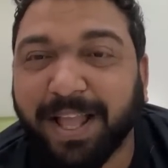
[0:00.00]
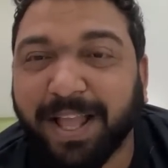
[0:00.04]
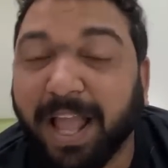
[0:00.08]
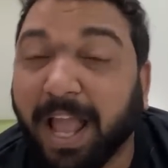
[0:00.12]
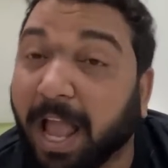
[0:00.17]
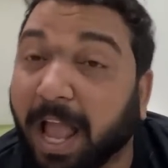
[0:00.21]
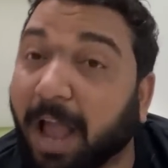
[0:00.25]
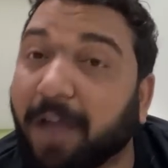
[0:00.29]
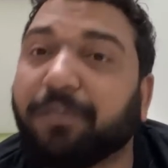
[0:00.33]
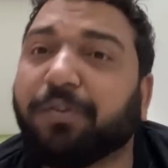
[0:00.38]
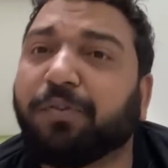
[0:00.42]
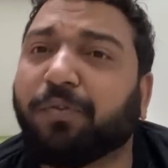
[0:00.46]

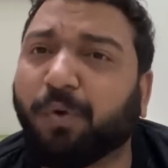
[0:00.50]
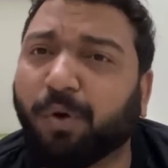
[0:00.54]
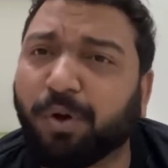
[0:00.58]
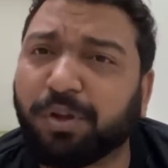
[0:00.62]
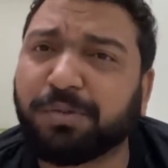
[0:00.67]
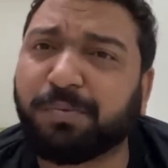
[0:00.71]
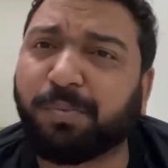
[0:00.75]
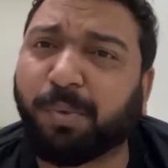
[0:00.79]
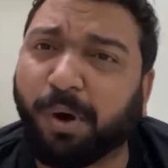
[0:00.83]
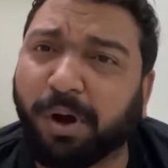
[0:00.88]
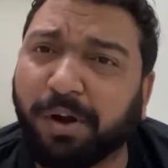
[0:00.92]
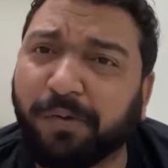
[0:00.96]
Have you
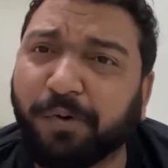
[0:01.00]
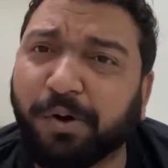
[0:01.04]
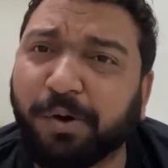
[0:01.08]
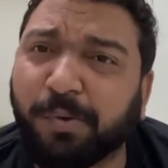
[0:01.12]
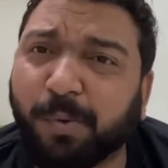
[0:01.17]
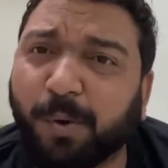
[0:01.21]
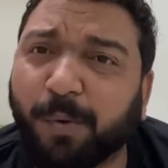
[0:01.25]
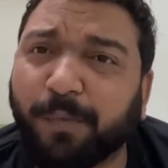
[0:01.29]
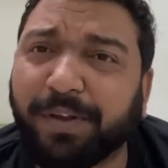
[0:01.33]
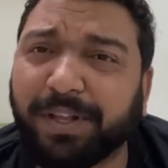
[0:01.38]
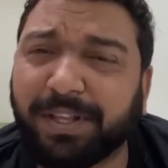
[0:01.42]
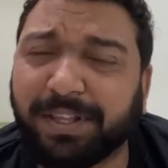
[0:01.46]
watched Bollywood
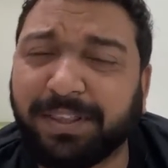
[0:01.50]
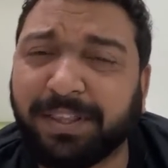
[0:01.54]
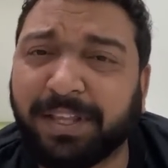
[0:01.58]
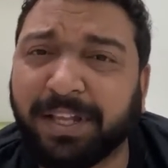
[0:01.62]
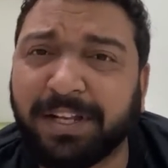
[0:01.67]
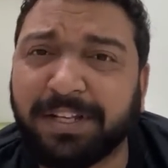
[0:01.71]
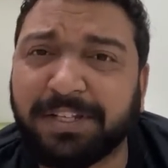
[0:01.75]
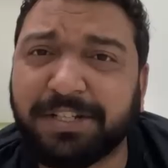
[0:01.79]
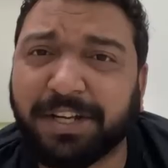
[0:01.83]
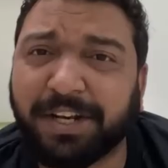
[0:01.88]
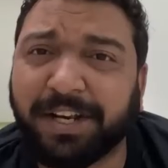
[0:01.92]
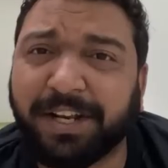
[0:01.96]
movie
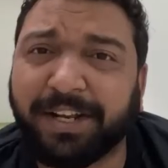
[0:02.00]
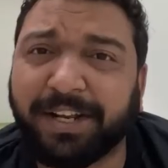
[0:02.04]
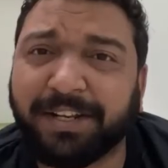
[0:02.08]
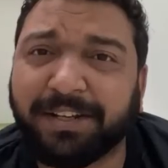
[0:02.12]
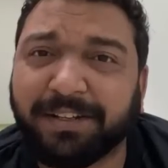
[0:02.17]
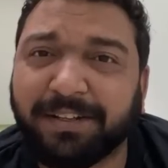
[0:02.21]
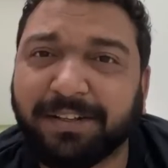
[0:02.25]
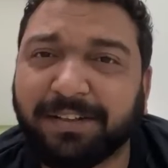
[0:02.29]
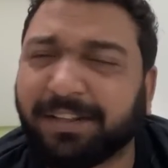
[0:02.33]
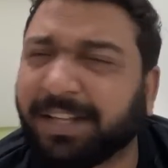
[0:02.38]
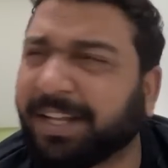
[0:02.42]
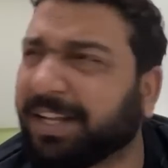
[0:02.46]
Dil Jale?
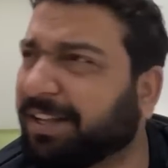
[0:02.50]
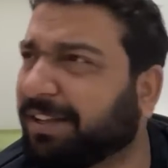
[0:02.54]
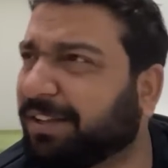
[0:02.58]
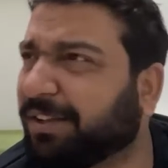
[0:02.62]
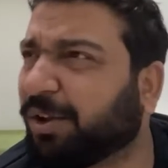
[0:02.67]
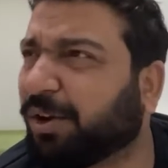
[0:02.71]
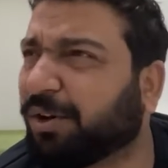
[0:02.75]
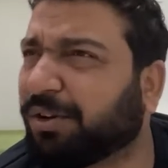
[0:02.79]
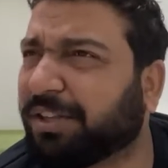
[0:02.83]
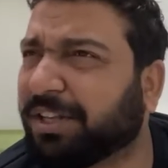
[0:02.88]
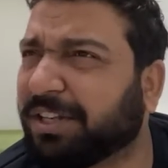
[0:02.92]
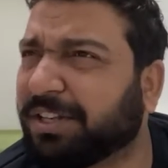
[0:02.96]
No,
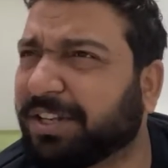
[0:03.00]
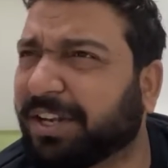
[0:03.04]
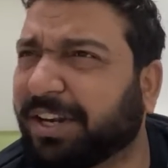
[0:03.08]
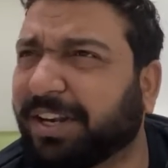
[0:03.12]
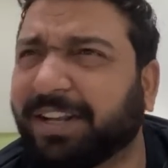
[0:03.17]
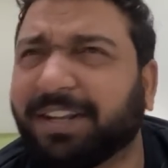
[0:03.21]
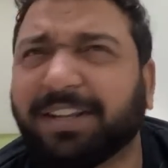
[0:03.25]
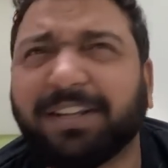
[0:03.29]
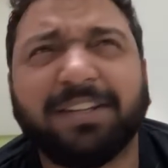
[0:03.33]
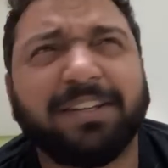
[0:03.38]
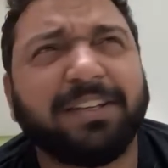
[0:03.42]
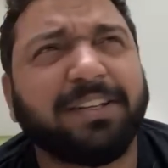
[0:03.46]
not Dil
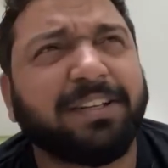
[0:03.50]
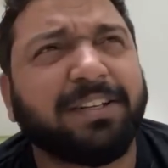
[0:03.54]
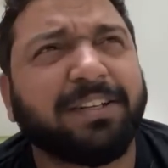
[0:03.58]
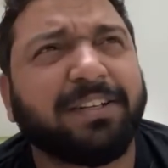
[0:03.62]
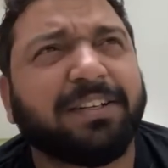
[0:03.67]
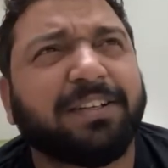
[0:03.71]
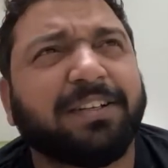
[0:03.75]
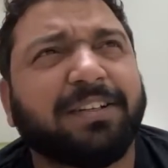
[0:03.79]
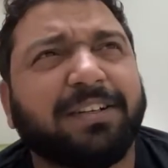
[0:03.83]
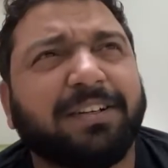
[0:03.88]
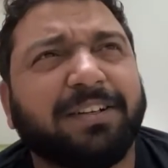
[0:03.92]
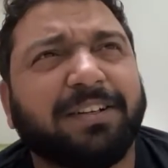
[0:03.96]
Jale.
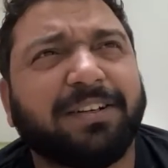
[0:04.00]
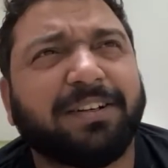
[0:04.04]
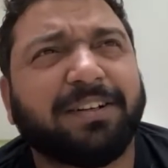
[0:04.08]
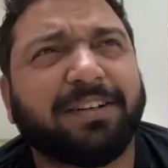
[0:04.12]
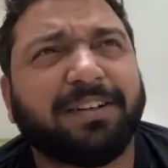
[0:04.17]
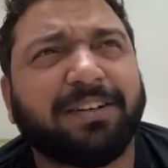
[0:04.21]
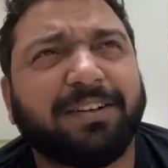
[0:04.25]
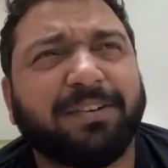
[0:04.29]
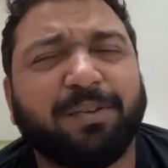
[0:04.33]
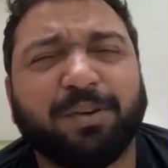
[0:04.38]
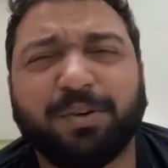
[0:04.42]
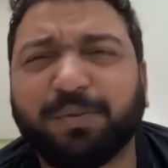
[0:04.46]

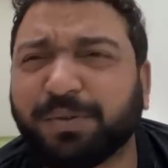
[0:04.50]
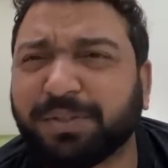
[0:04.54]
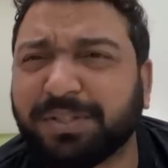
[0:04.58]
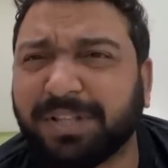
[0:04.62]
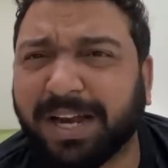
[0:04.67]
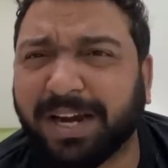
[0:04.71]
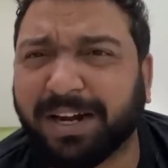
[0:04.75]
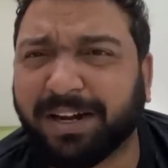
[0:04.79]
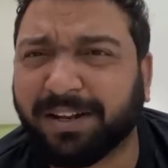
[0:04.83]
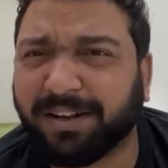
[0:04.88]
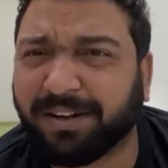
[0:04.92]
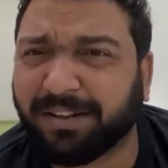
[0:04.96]
Uh, what was
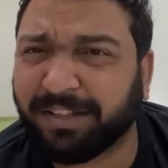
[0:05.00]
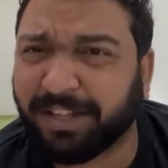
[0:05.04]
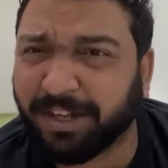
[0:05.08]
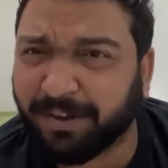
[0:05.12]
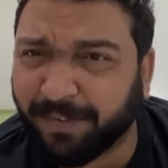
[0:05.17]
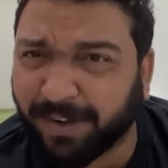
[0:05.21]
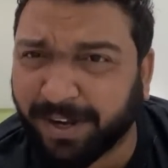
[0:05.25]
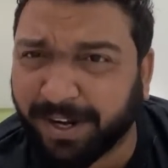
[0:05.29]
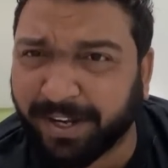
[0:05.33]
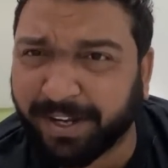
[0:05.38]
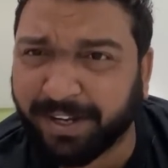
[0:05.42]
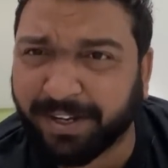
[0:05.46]
that?
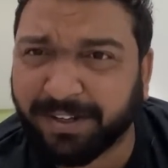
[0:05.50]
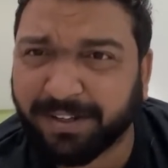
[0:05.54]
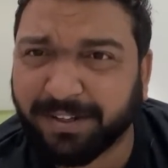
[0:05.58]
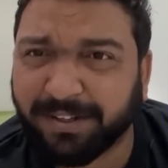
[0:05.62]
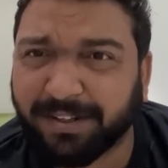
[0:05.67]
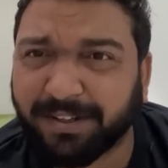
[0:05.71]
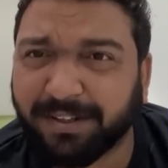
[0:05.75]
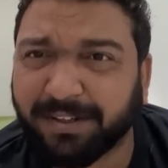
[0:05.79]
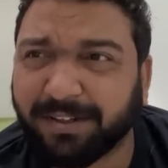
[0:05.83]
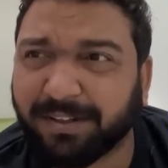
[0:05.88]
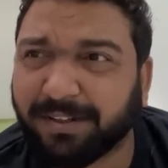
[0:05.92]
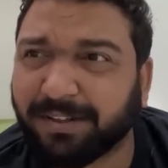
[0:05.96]
Dilwale.
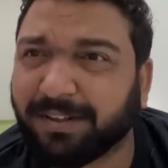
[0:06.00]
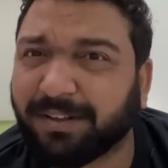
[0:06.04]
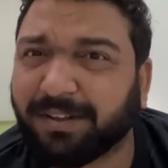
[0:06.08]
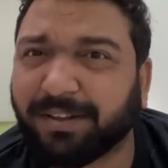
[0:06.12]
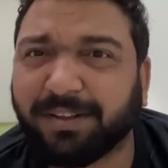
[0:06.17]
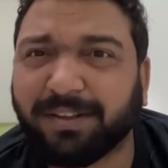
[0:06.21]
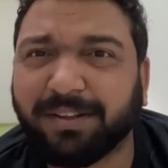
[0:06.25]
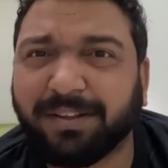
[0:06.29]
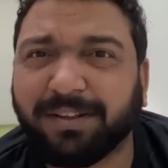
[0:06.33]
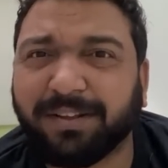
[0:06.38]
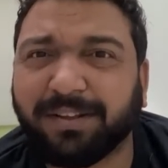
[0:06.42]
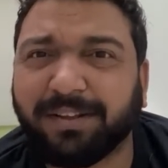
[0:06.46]

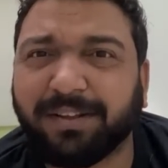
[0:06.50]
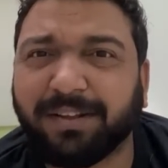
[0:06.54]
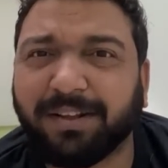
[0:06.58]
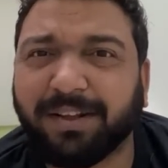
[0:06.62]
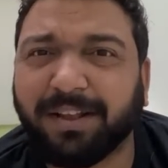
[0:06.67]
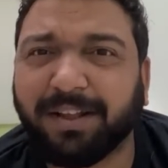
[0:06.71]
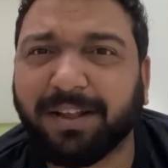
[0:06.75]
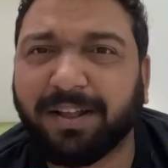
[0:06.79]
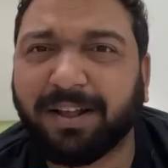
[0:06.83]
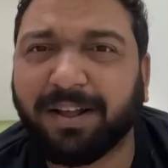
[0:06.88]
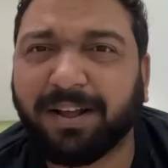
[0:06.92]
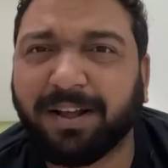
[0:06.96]

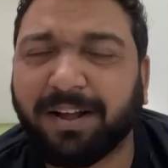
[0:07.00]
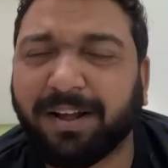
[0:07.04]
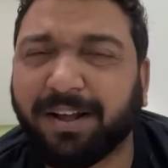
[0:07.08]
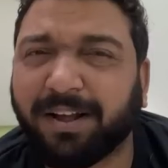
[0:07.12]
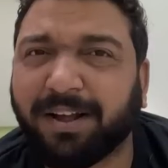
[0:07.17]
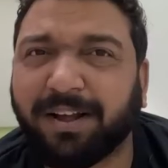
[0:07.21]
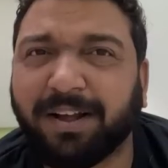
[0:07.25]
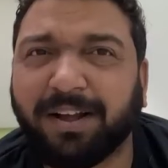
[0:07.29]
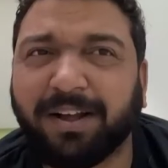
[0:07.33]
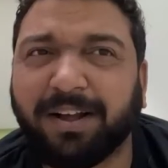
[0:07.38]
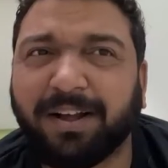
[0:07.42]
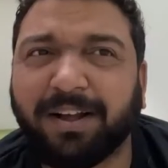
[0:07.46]

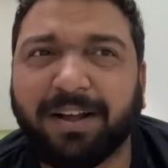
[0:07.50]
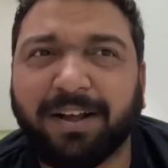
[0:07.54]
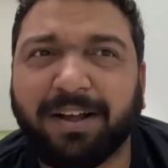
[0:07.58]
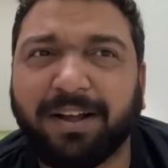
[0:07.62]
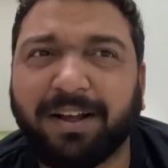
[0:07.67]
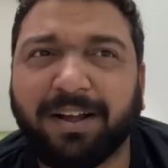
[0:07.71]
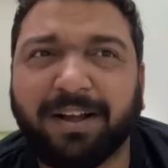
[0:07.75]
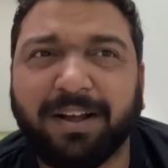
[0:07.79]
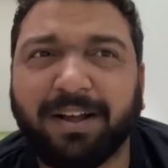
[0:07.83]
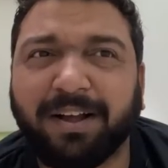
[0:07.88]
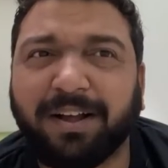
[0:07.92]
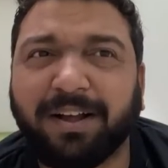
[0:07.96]

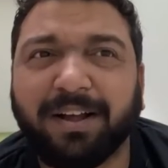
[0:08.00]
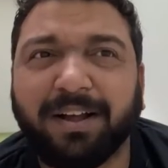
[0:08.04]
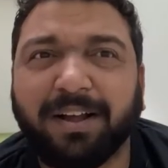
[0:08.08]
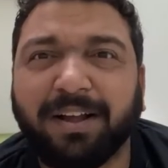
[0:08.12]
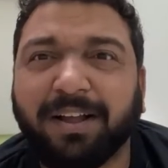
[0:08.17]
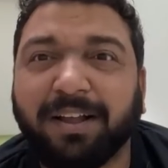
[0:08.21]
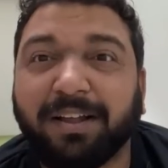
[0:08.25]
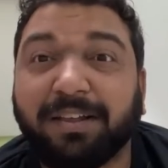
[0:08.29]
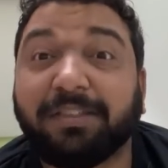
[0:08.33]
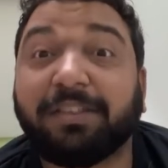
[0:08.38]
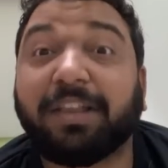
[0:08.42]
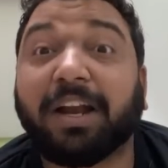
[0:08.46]
Uh, uh,
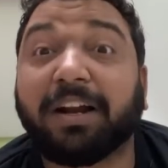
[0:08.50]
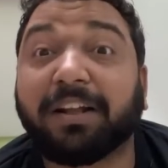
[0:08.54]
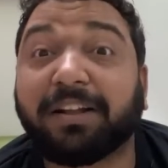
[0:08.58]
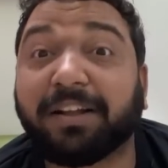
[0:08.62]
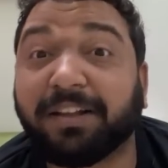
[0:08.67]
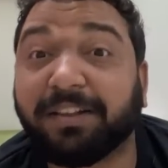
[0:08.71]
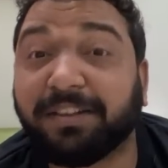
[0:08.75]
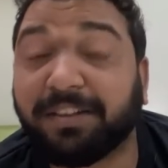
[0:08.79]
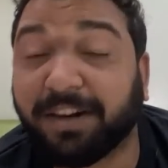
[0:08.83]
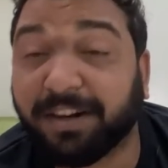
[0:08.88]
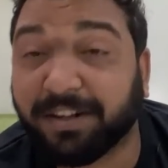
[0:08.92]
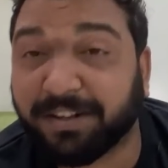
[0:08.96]

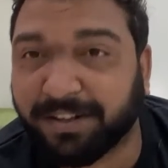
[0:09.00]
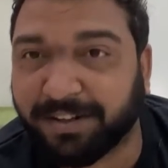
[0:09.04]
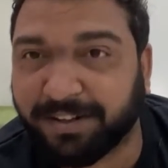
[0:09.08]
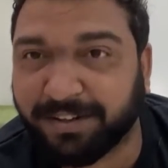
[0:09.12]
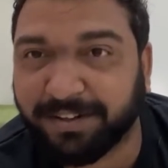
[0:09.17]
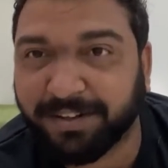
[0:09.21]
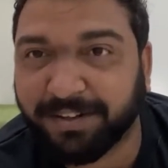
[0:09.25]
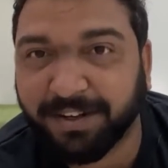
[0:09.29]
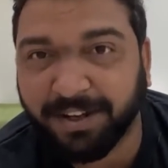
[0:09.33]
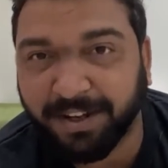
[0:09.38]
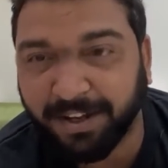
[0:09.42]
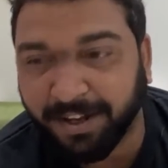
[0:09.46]
Dhadkan,
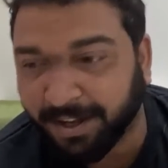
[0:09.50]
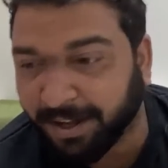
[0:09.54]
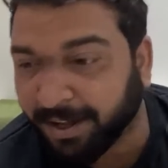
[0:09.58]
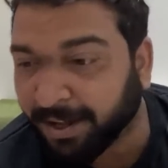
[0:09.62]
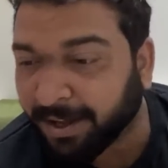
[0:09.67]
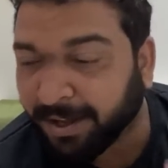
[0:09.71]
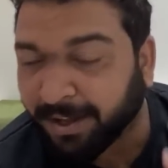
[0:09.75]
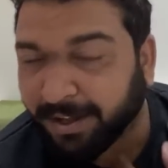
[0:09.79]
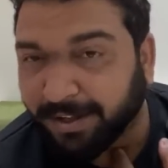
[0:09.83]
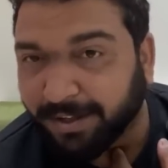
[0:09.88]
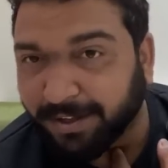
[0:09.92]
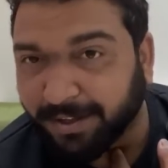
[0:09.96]

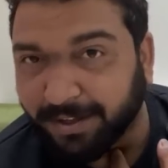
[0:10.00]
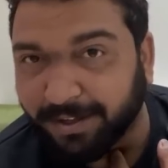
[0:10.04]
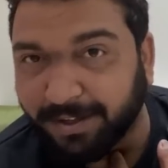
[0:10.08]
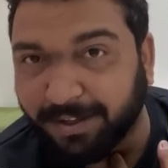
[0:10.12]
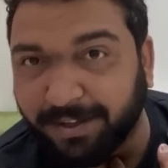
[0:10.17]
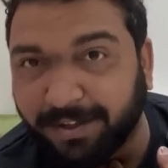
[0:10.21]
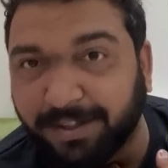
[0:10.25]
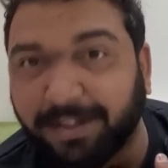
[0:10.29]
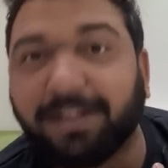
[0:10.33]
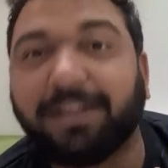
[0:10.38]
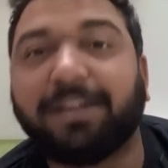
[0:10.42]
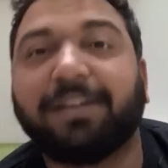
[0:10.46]

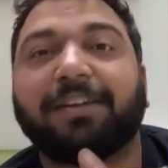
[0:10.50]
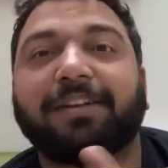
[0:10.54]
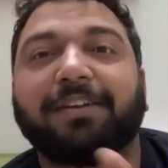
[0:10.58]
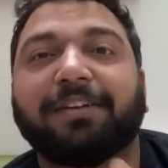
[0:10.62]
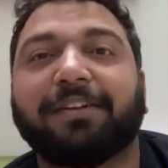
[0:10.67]
Dhadkan.